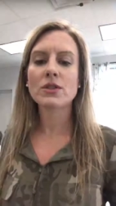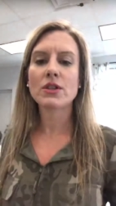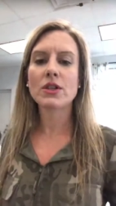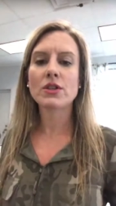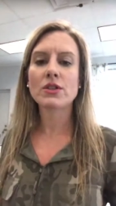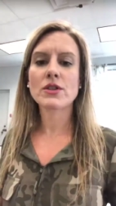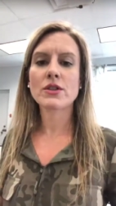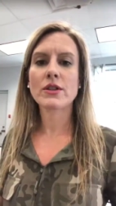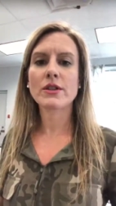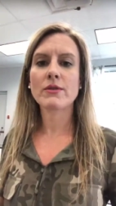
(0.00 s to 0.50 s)

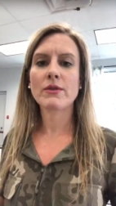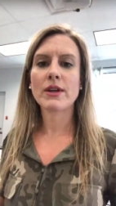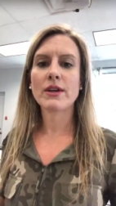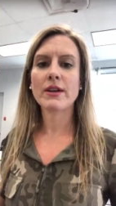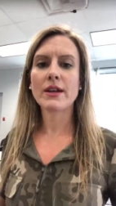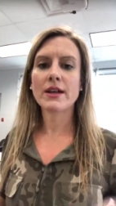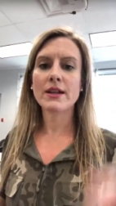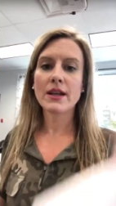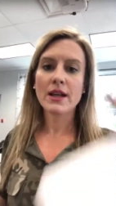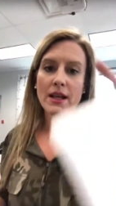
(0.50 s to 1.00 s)
gonna turn it around
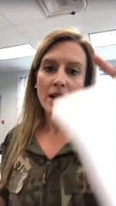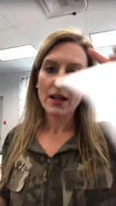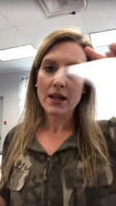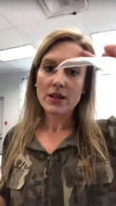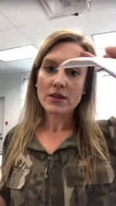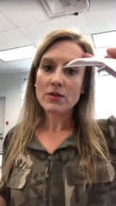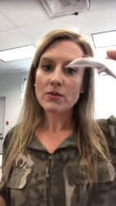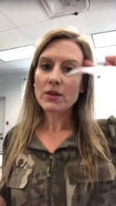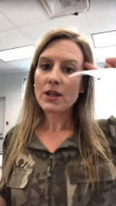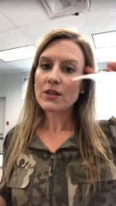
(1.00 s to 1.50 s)
again.
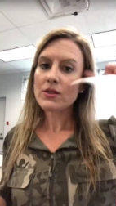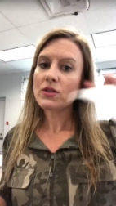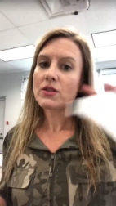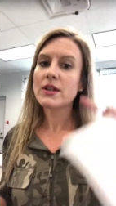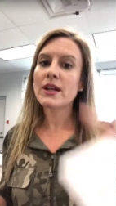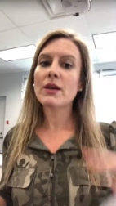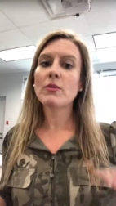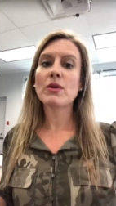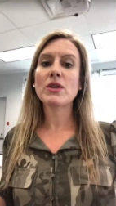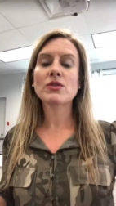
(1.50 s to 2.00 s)
So
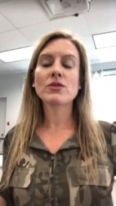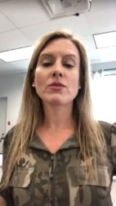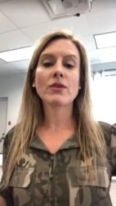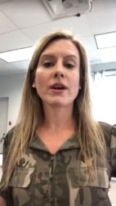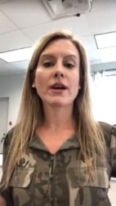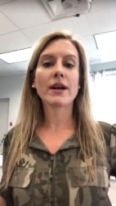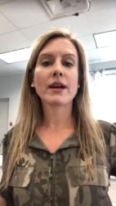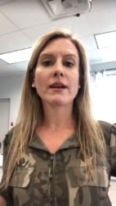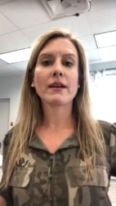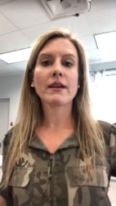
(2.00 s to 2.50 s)
yesterday we
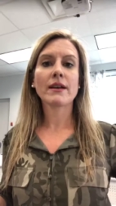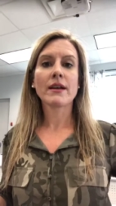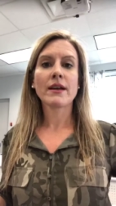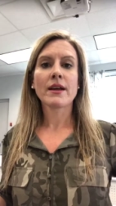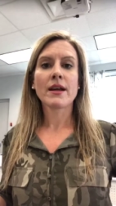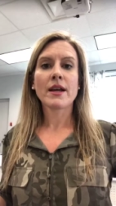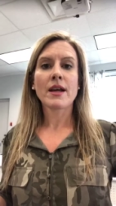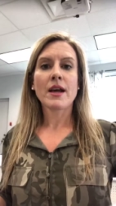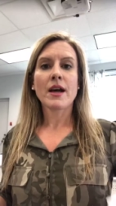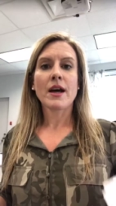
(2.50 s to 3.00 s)
tried
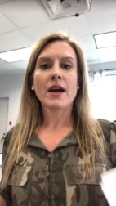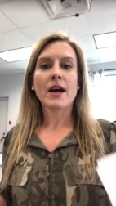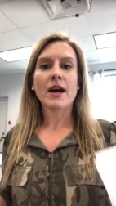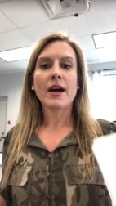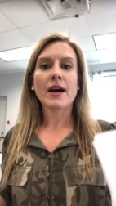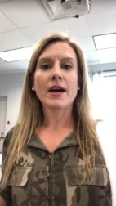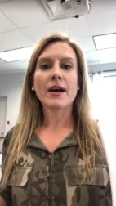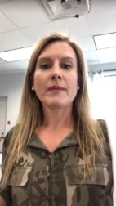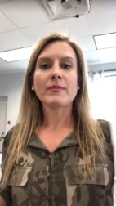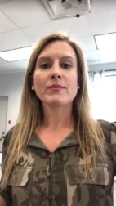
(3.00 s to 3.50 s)

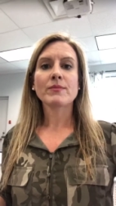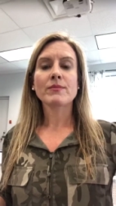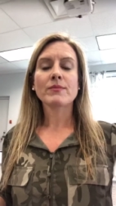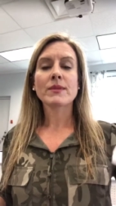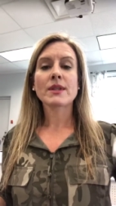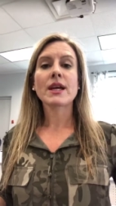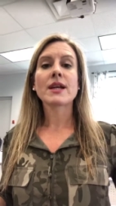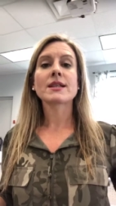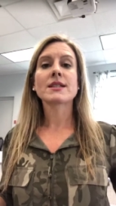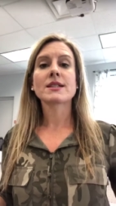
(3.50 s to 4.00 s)

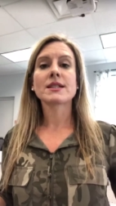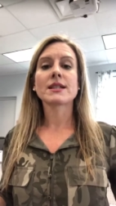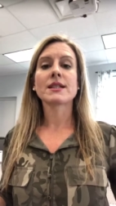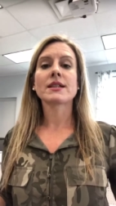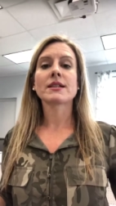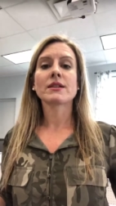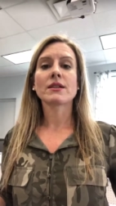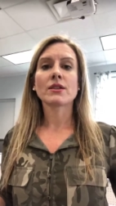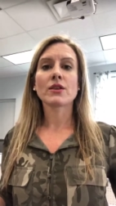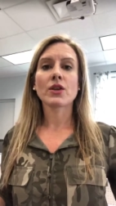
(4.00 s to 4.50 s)

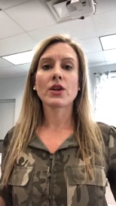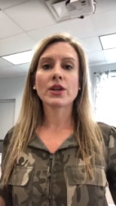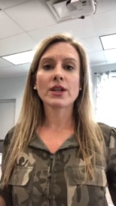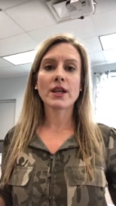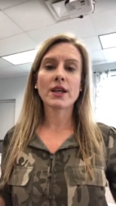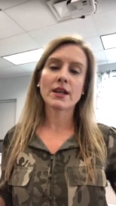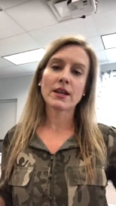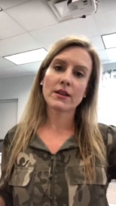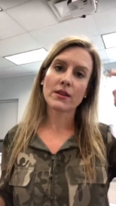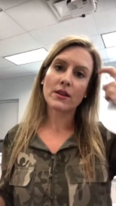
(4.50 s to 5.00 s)
testing
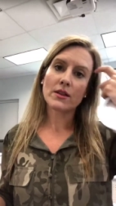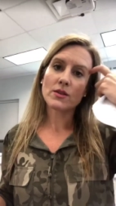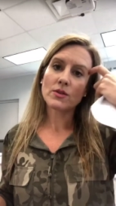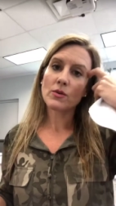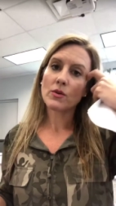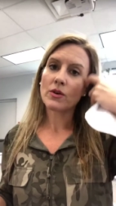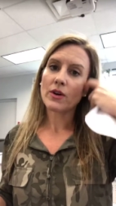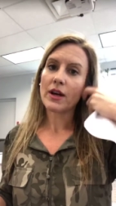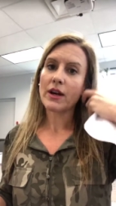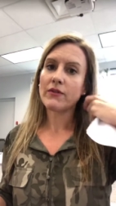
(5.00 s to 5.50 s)
cooking in the
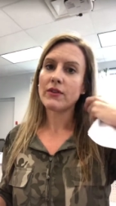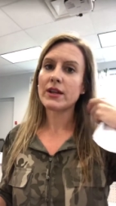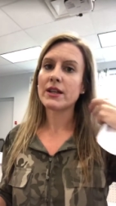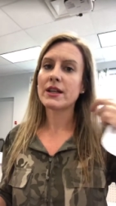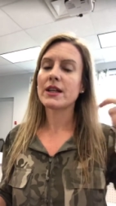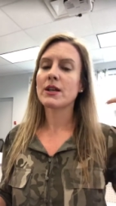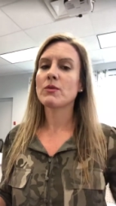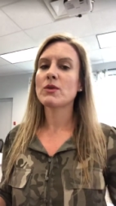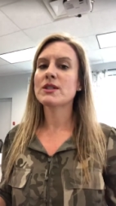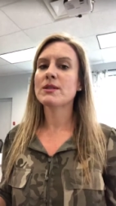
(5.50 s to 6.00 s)
solar oven,
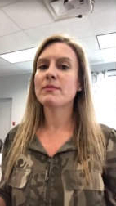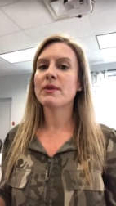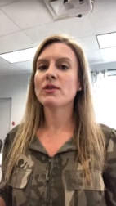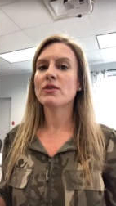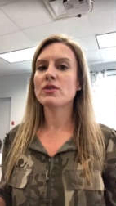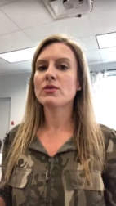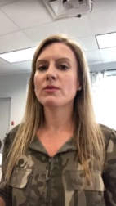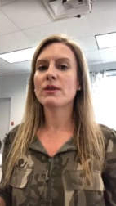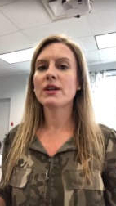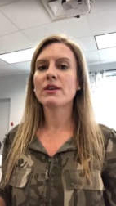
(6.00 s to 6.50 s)
and it was
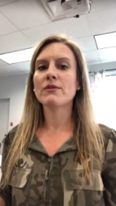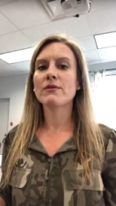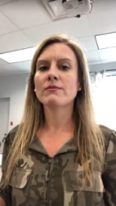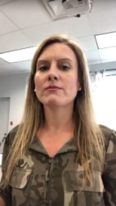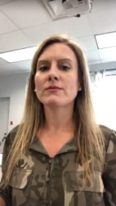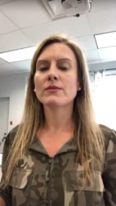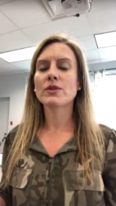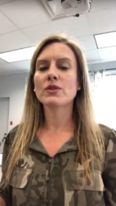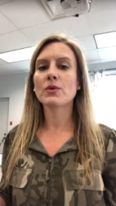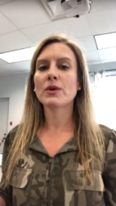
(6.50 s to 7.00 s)
about
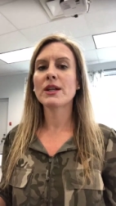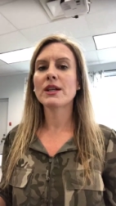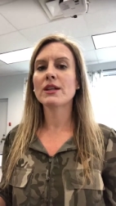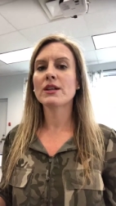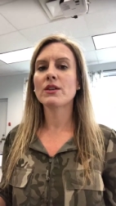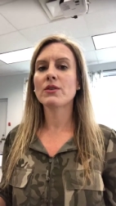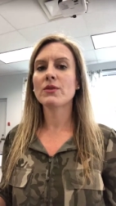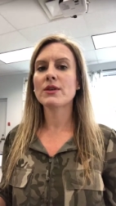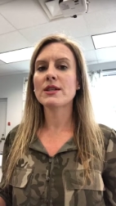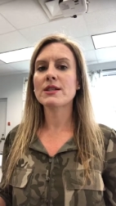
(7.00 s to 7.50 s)
20
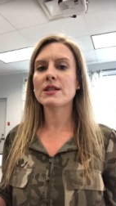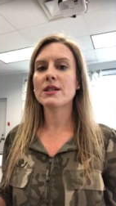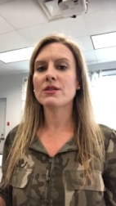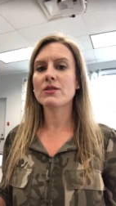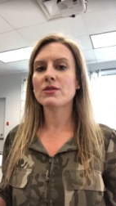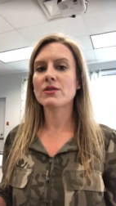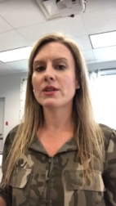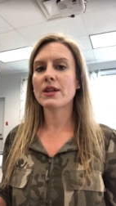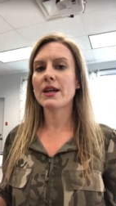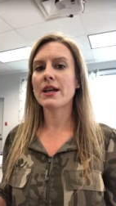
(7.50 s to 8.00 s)
degrees
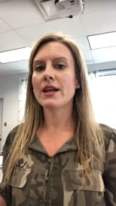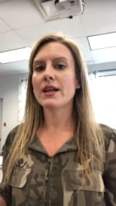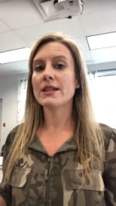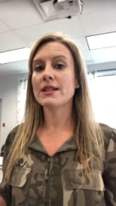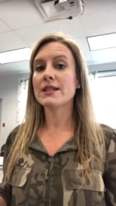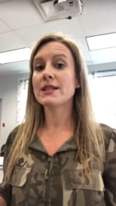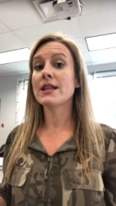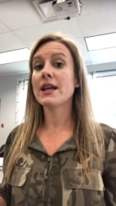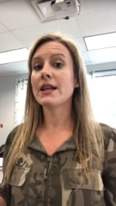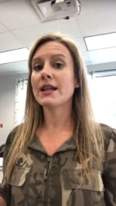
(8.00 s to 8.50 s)
yesterday and
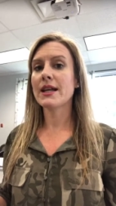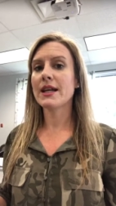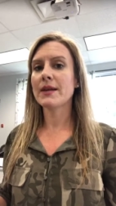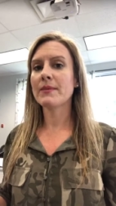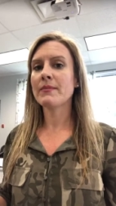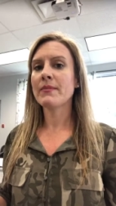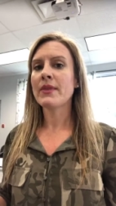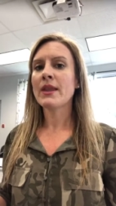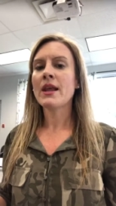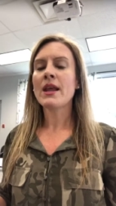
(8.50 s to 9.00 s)

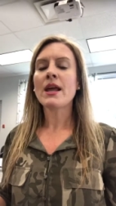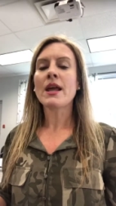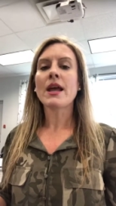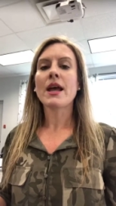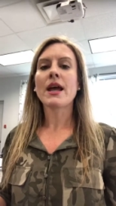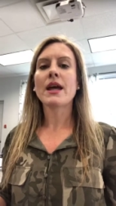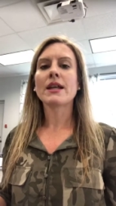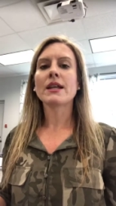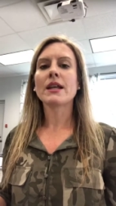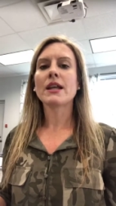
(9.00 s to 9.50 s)
sunny.
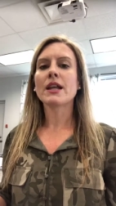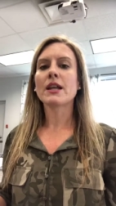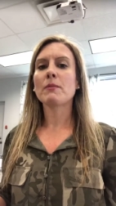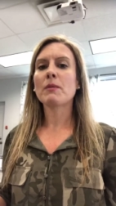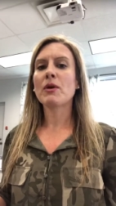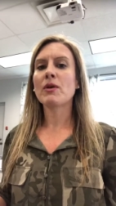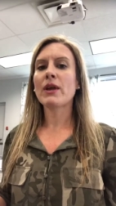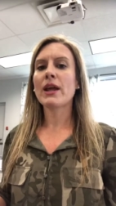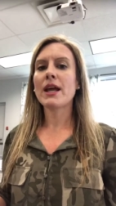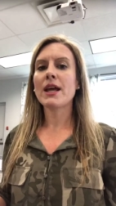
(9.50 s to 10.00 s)
And in
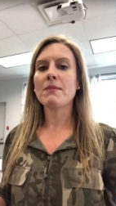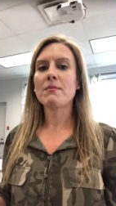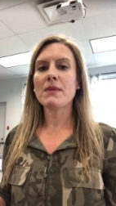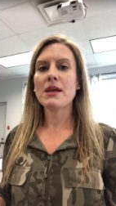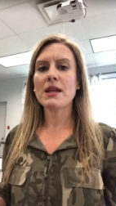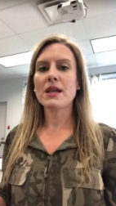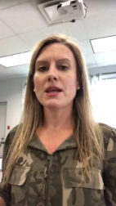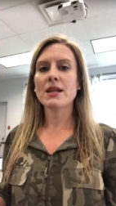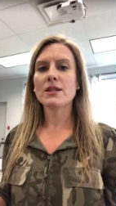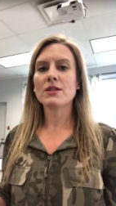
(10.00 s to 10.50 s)
about 8
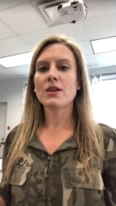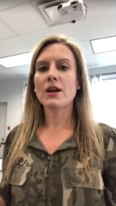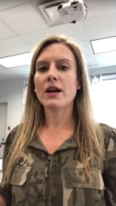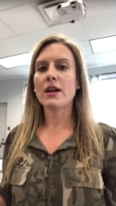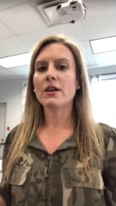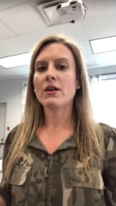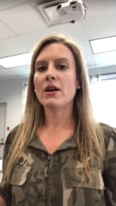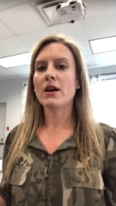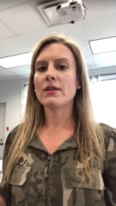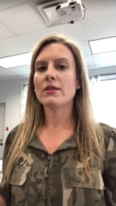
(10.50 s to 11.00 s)
minutes,
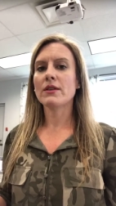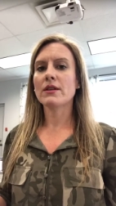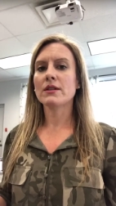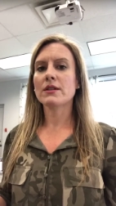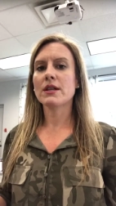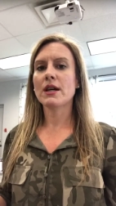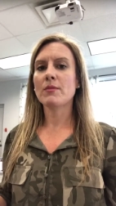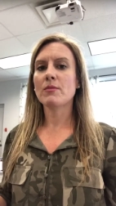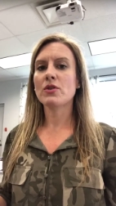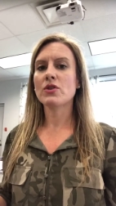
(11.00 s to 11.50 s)
I got the
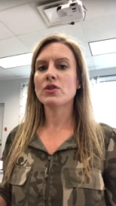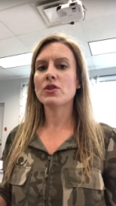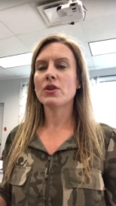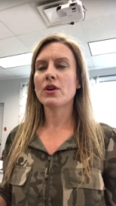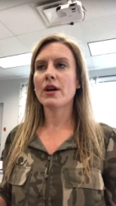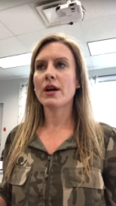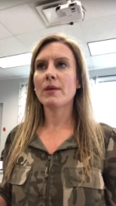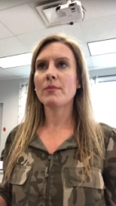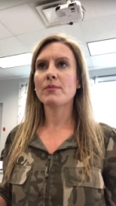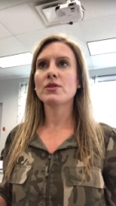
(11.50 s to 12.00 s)
temperature
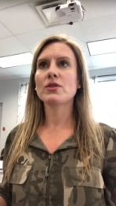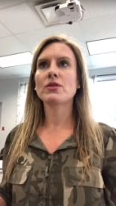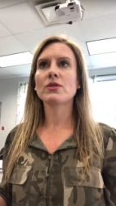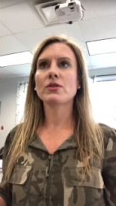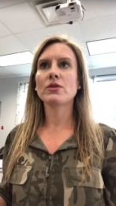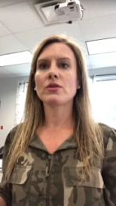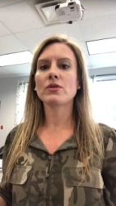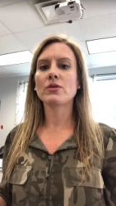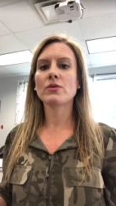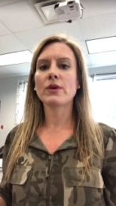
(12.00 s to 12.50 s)
up
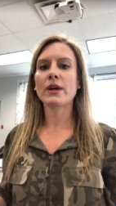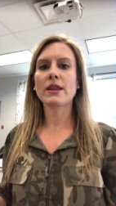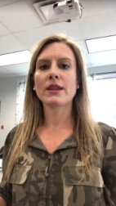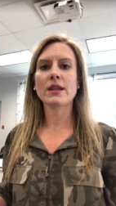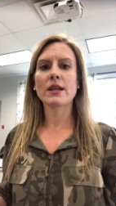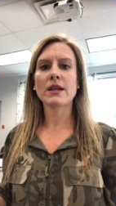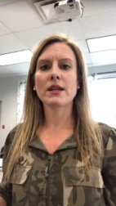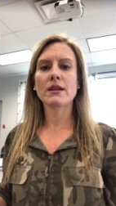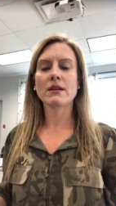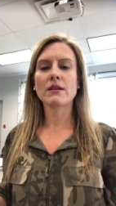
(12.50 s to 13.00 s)
to, I
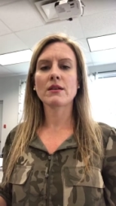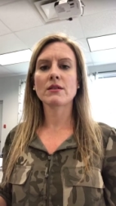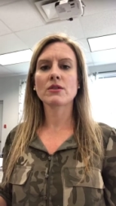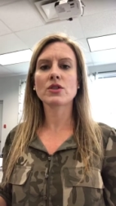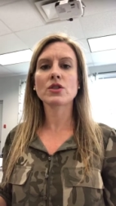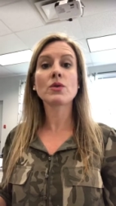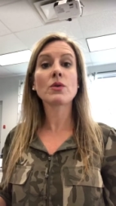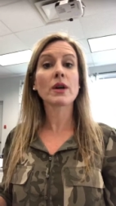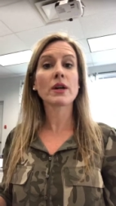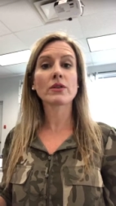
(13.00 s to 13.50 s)
think,
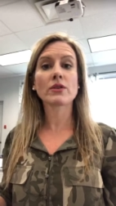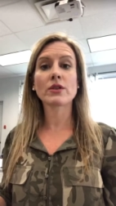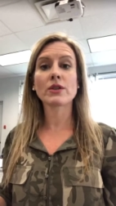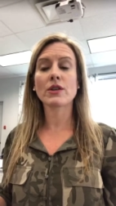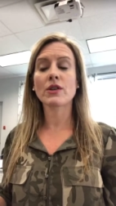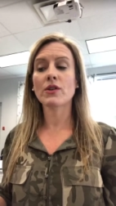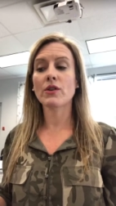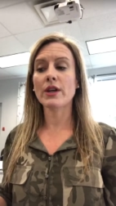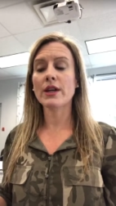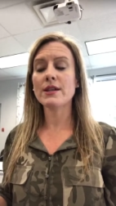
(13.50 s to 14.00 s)
200
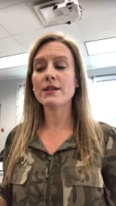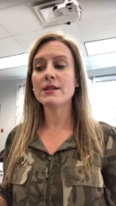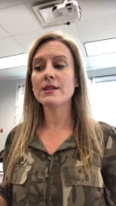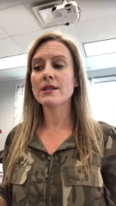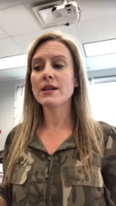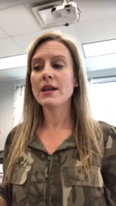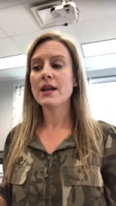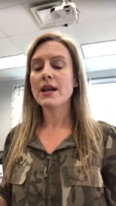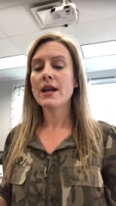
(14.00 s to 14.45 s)
degrees.